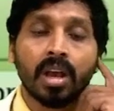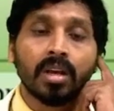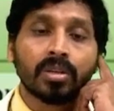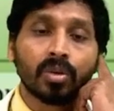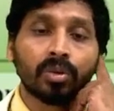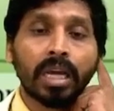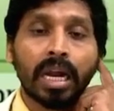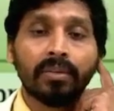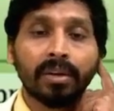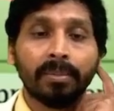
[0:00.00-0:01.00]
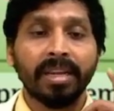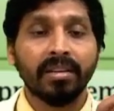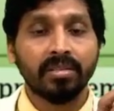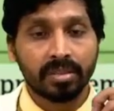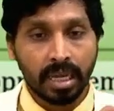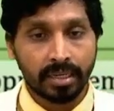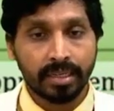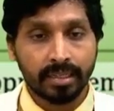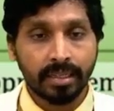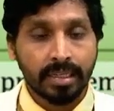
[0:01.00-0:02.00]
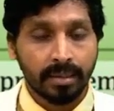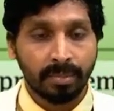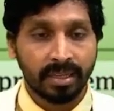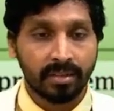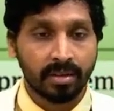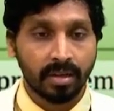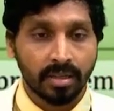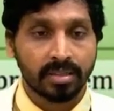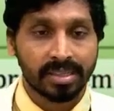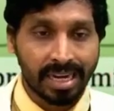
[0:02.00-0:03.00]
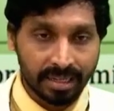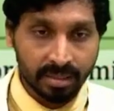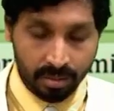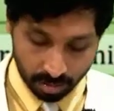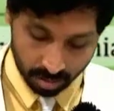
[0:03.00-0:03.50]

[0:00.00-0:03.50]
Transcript: So, that will be targeted by the drug statins